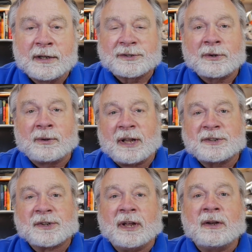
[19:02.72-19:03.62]
So
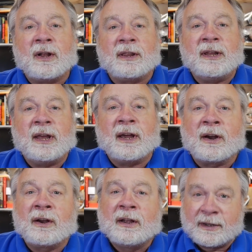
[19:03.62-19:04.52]
let's get on the
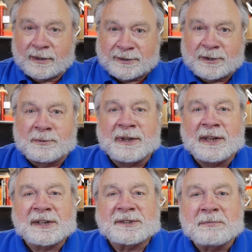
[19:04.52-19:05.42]
air until we
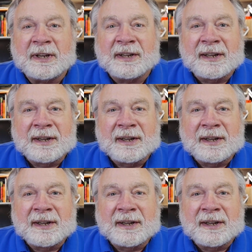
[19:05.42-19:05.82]
next meet